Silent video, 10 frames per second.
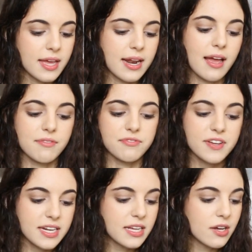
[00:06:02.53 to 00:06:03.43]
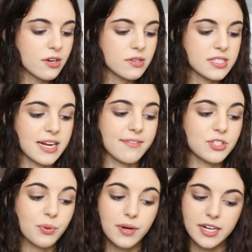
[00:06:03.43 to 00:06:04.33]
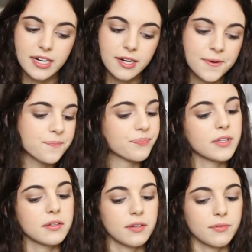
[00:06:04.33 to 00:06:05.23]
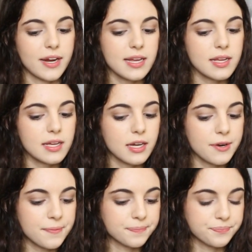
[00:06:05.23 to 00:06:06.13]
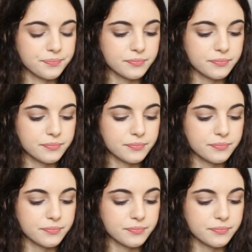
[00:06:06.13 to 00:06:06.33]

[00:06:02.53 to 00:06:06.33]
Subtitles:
then I have videos, and I have Twitter right here.